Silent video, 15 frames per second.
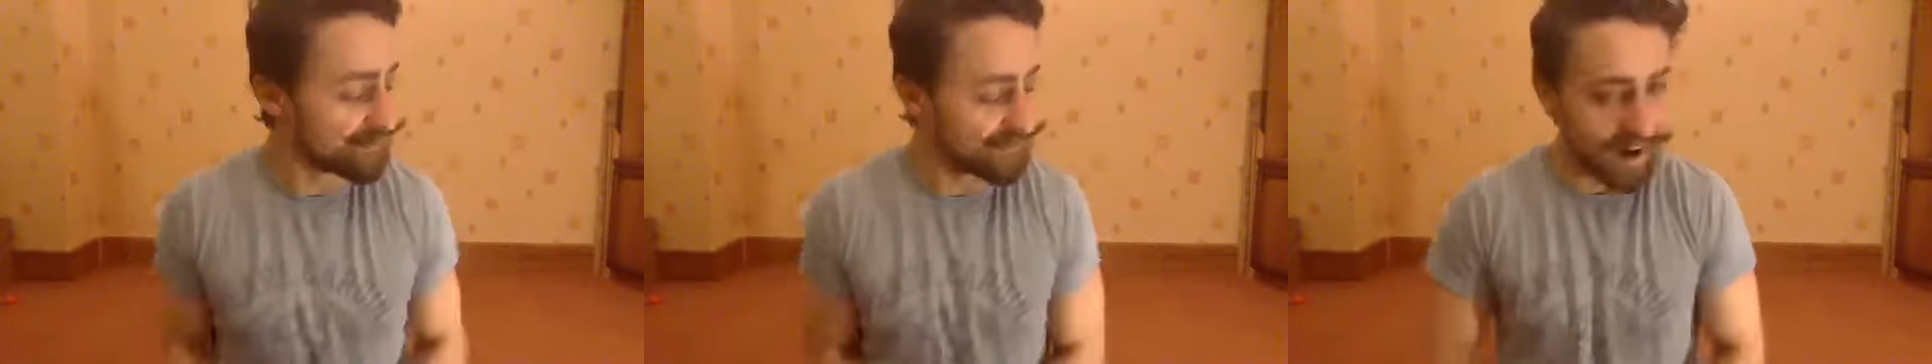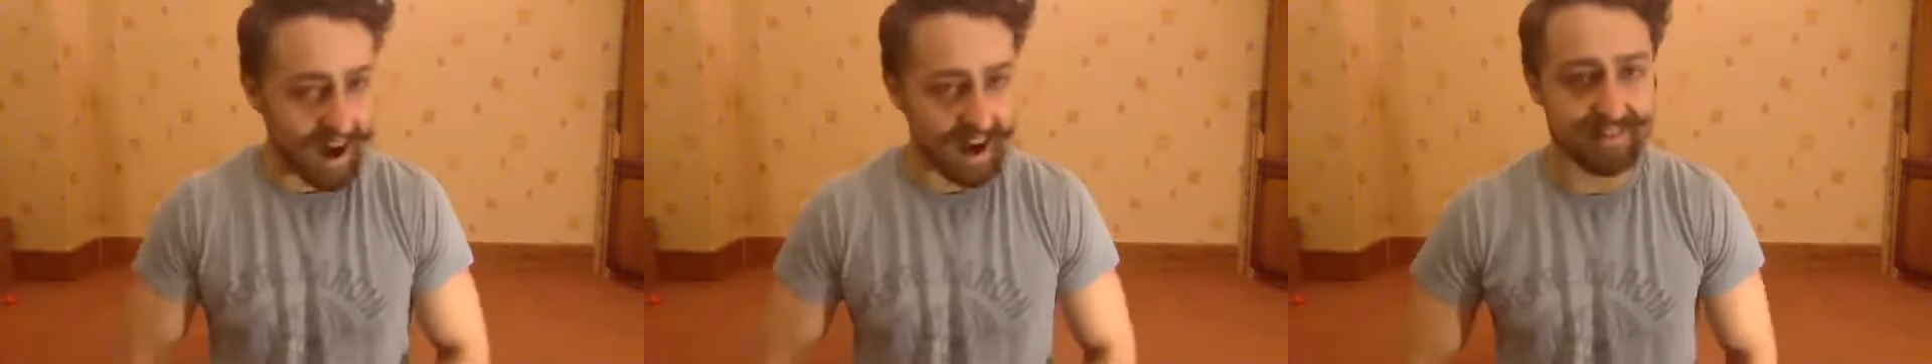
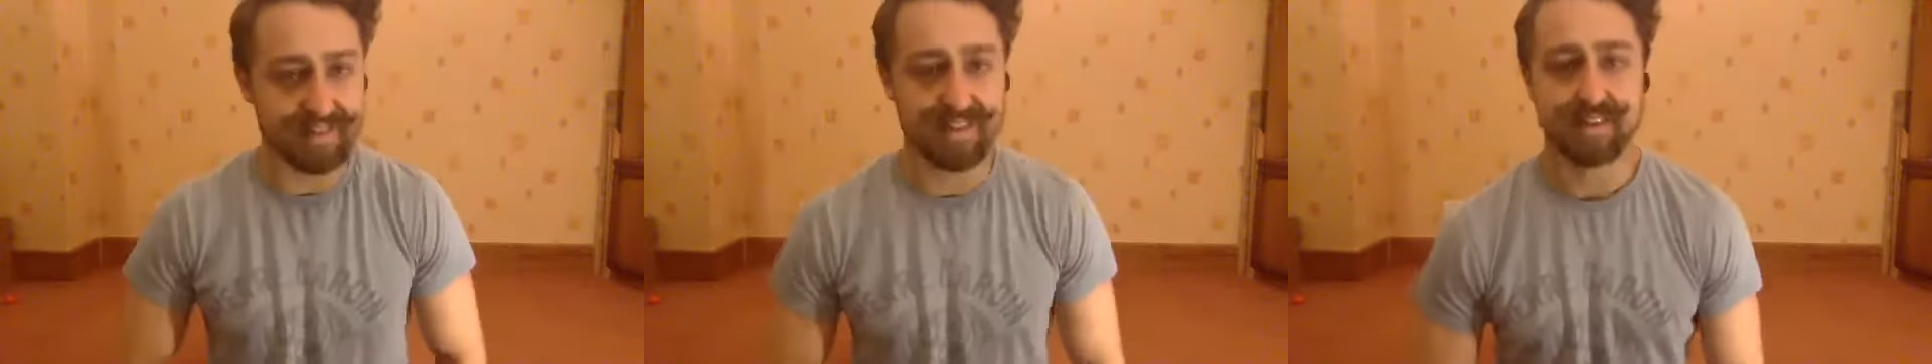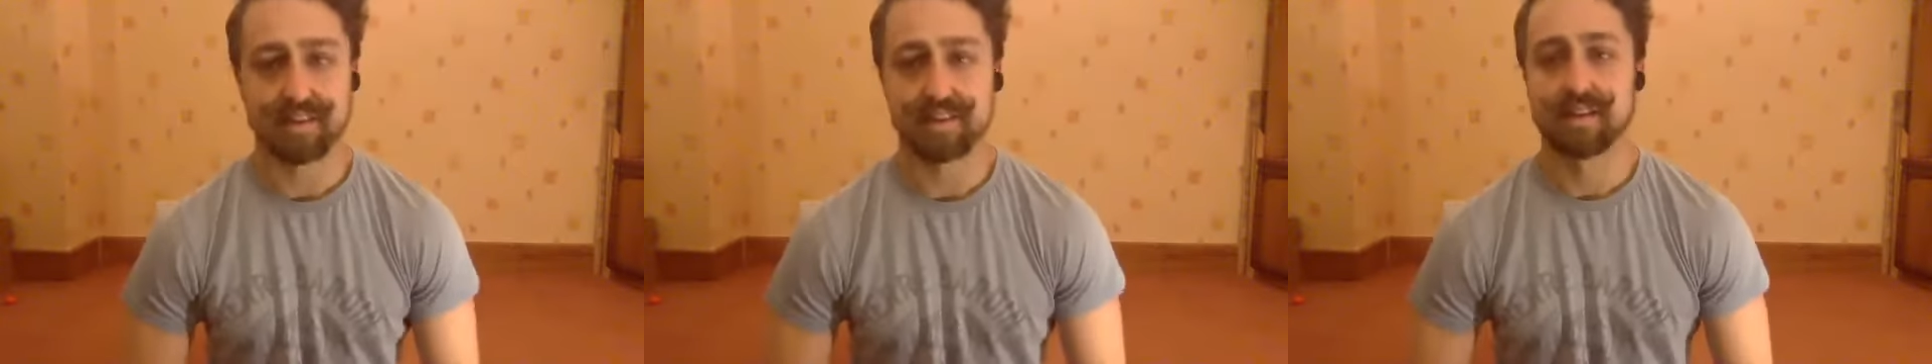5,
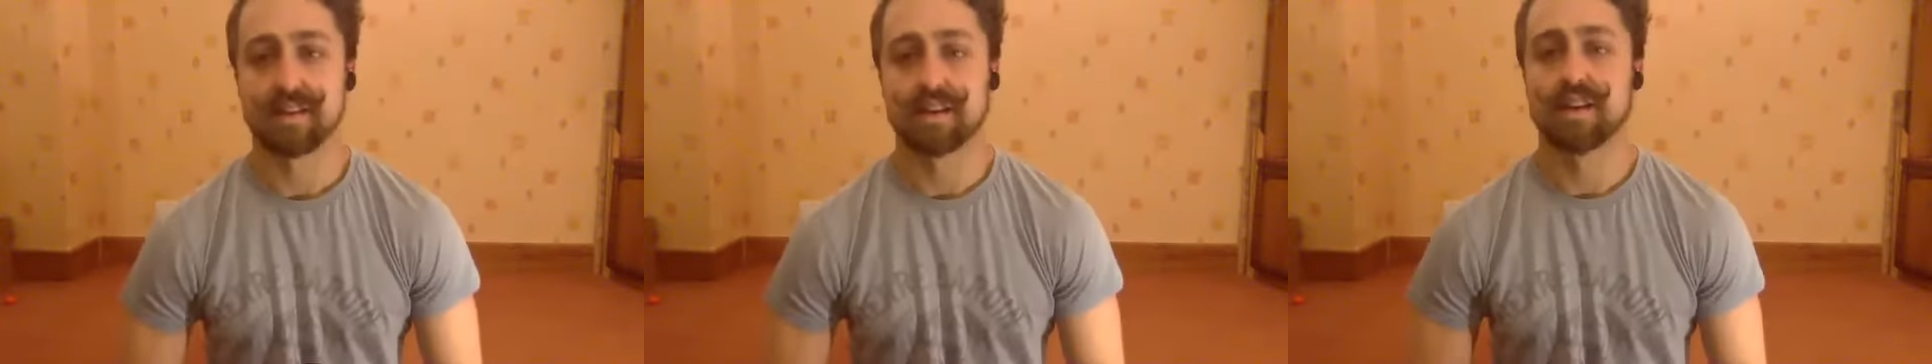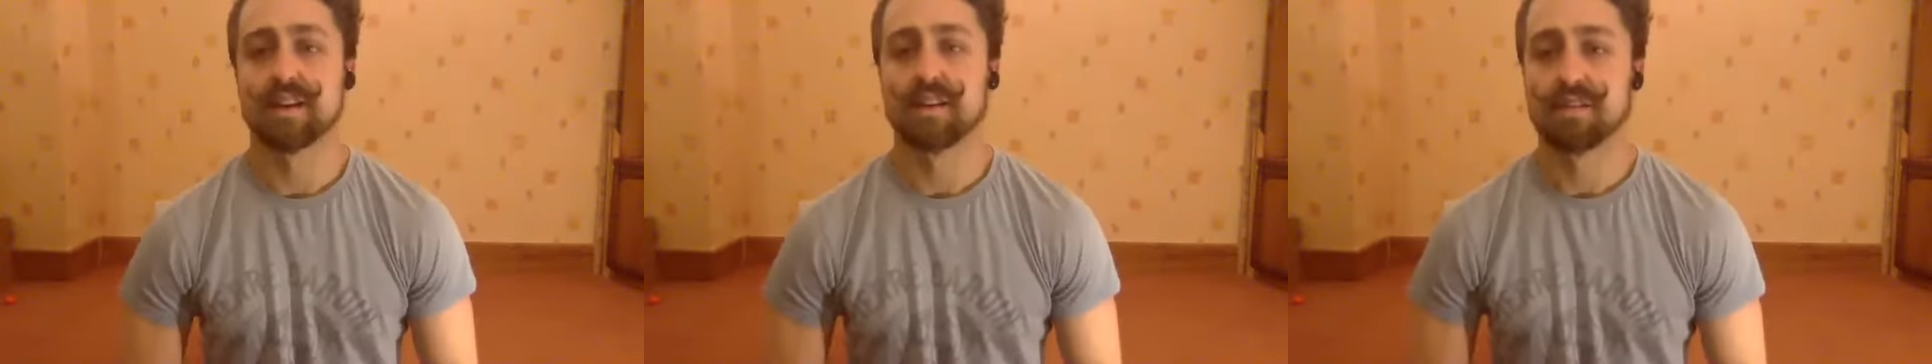
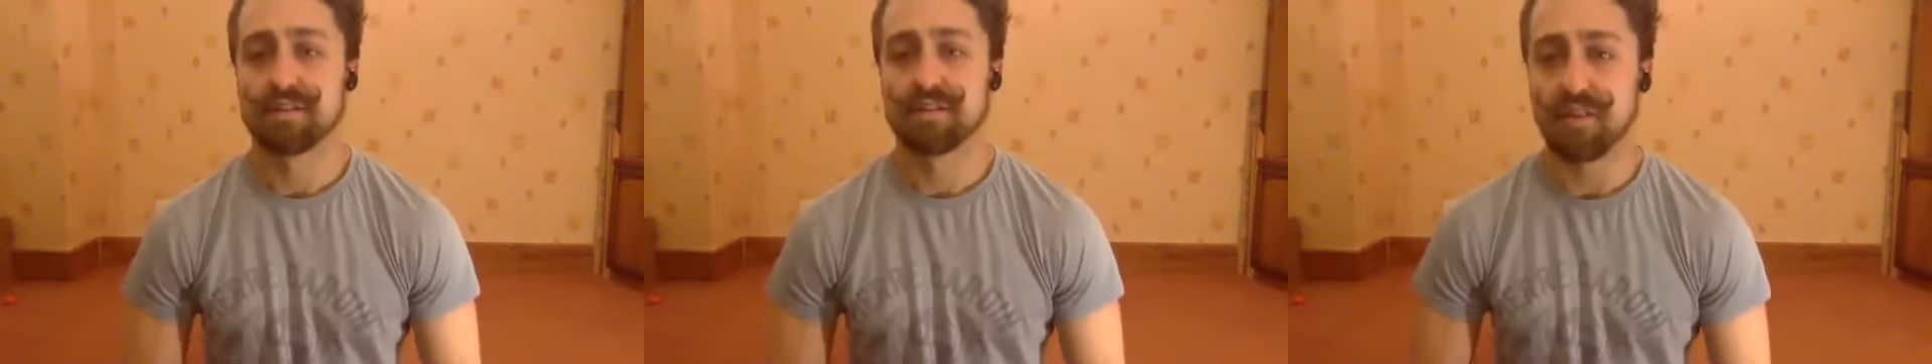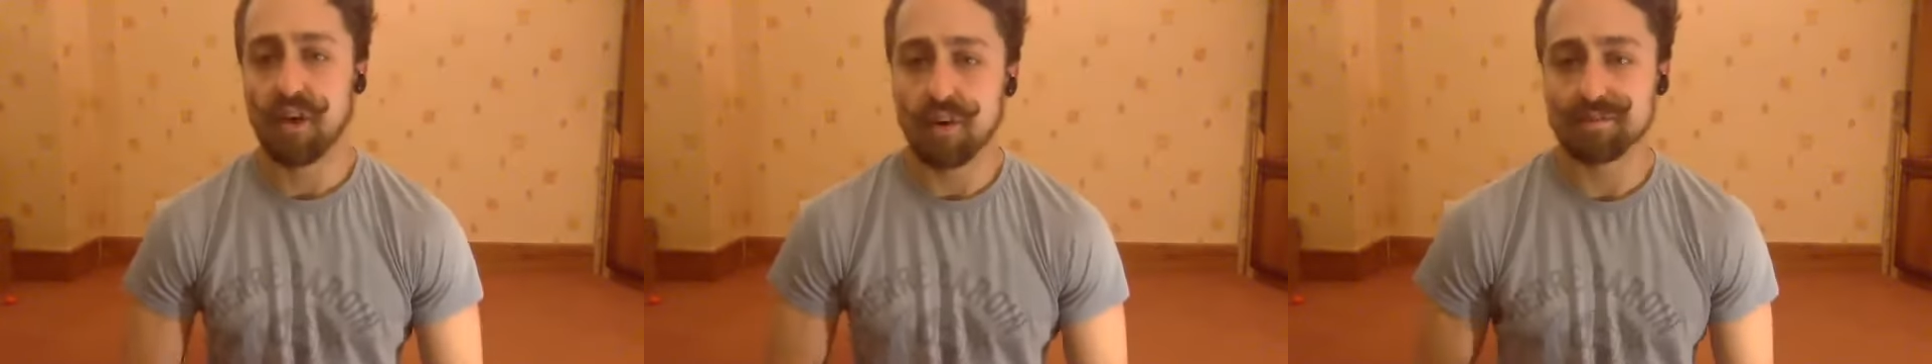
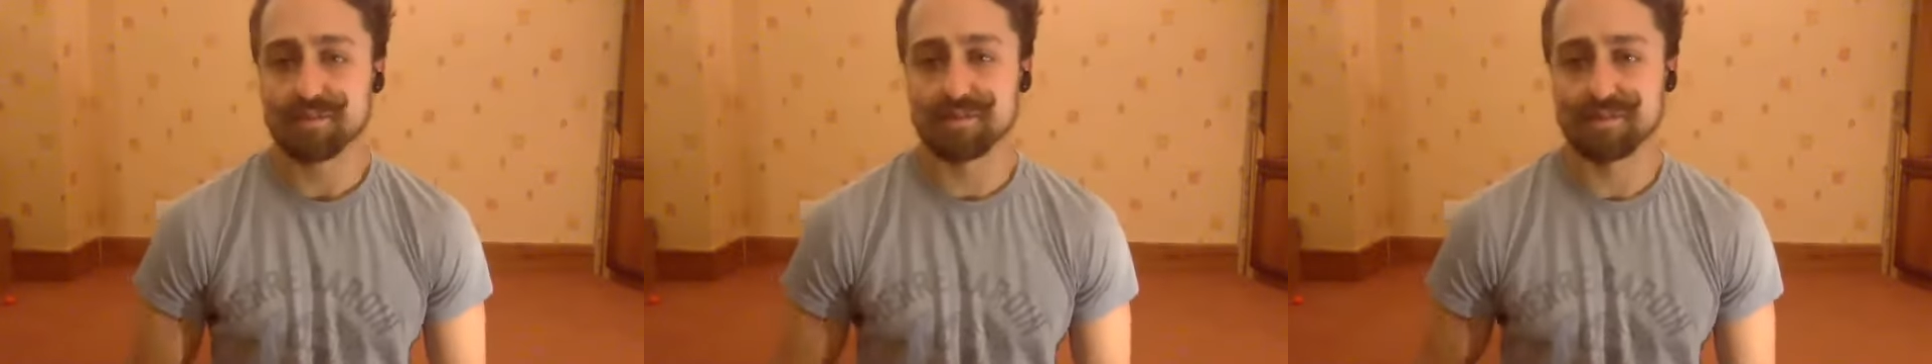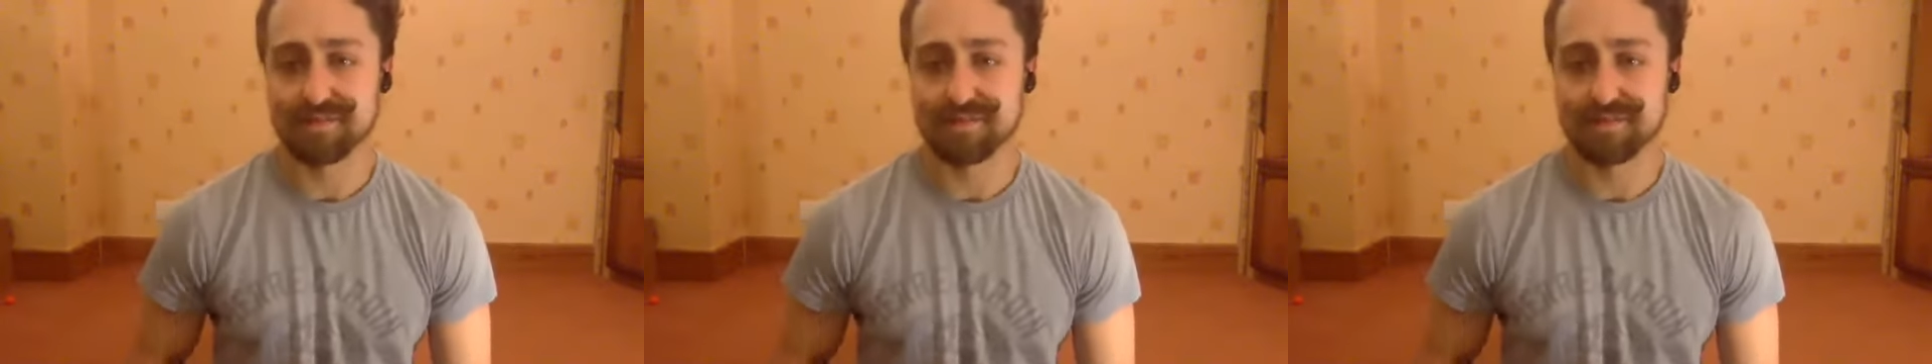4,